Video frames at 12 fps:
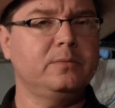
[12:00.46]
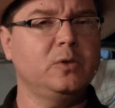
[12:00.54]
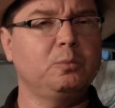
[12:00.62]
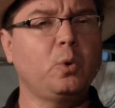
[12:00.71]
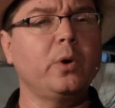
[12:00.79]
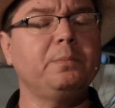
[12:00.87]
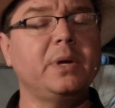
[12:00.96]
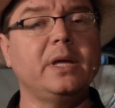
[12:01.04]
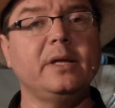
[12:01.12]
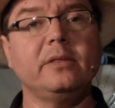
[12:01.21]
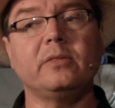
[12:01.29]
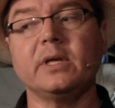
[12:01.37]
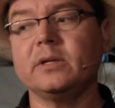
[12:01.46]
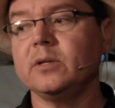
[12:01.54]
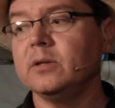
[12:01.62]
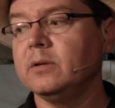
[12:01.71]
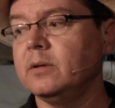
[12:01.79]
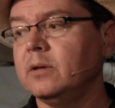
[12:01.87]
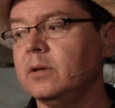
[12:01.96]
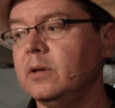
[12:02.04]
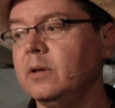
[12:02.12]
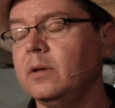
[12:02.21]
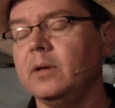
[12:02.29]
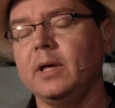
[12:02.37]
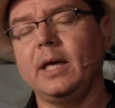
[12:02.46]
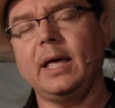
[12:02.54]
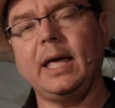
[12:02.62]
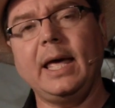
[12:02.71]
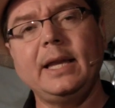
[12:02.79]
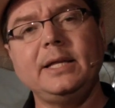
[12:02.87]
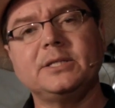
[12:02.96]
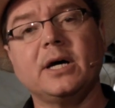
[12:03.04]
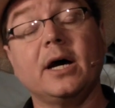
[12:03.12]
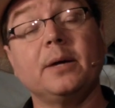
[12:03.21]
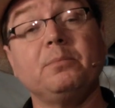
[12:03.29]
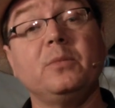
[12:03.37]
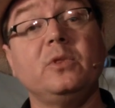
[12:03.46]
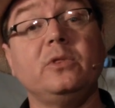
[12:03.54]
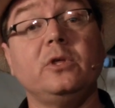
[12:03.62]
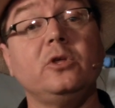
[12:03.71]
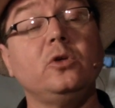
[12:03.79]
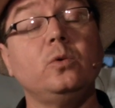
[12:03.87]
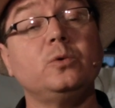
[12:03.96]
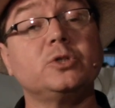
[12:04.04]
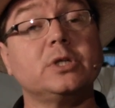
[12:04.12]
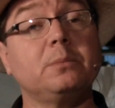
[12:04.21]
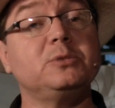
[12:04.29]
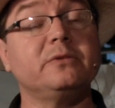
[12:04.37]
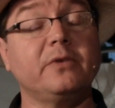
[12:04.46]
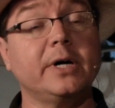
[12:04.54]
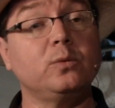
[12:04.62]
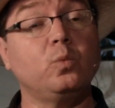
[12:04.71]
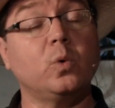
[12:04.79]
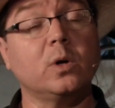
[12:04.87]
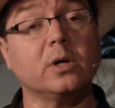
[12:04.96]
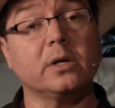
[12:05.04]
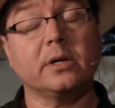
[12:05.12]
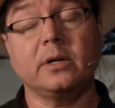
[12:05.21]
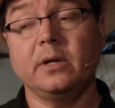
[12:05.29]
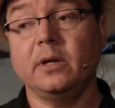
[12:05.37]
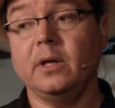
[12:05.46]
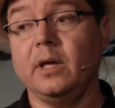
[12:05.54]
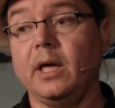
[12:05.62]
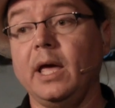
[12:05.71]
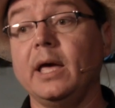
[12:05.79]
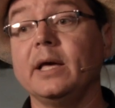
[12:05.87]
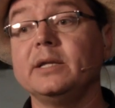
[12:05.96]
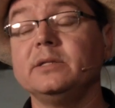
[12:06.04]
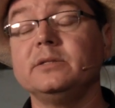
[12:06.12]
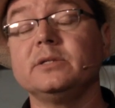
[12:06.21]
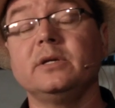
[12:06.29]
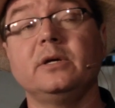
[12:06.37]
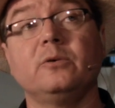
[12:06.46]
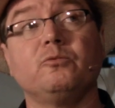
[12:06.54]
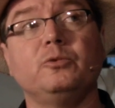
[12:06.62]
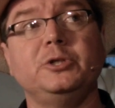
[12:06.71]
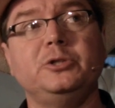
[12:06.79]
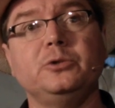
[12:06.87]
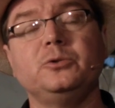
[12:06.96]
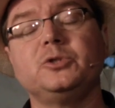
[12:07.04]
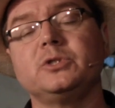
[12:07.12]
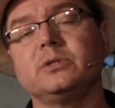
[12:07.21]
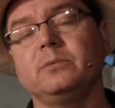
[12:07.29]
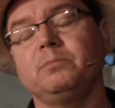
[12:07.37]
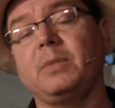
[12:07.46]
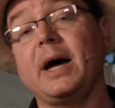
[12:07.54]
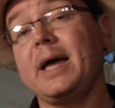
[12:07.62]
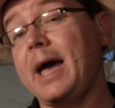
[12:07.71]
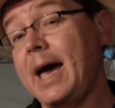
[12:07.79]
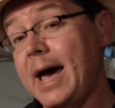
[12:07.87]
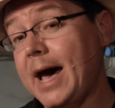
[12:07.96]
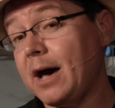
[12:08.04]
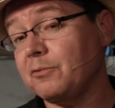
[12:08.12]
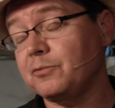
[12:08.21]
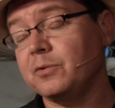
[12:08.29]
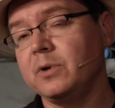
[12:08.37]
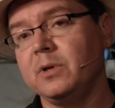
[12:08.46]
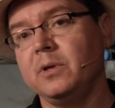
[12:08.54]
the point being that anytime that you subdivide work and reduce by half